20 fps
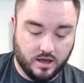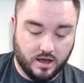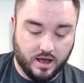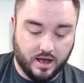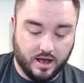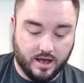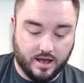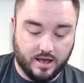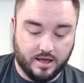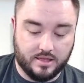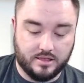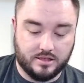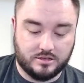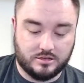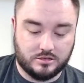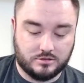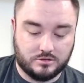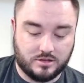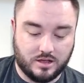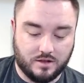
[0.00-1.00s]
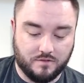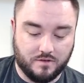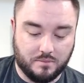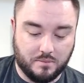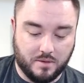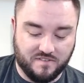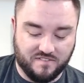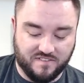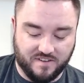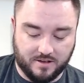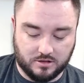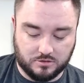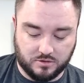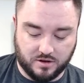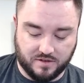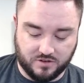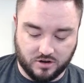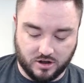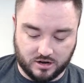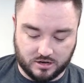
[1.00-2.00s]
Uh, this is kind of like my famous one.
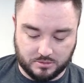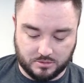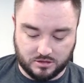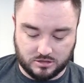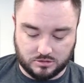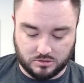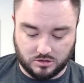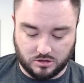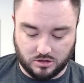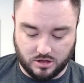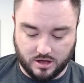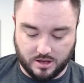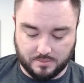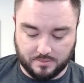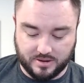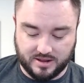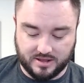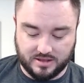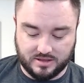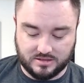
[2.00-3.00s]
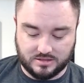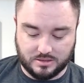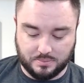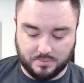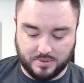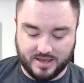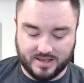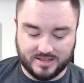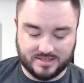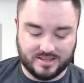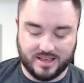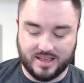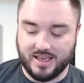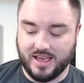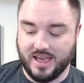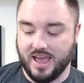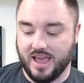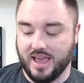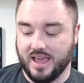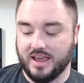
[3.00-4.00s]
I've talked about this one a lot, but it is a PSA
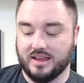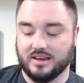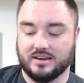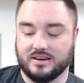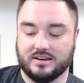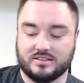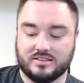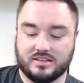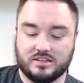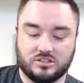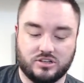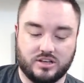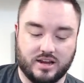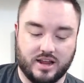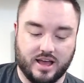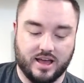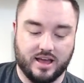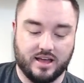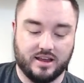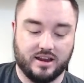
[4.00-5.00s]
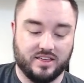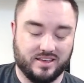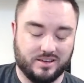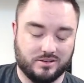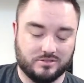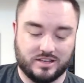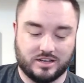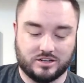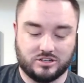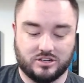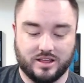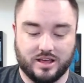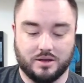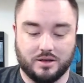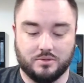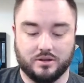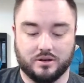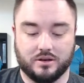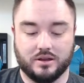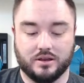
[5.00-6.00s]
8. And essentially it had, I think it was actually that
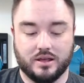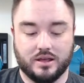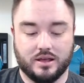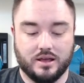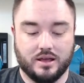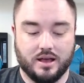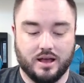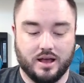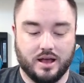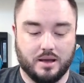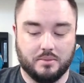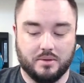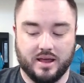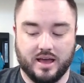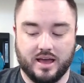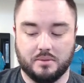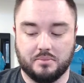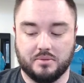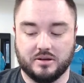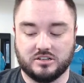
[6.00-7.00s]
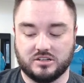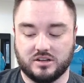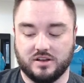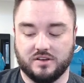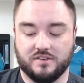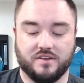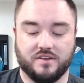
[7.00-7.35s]
one, uh, but it had a bunch of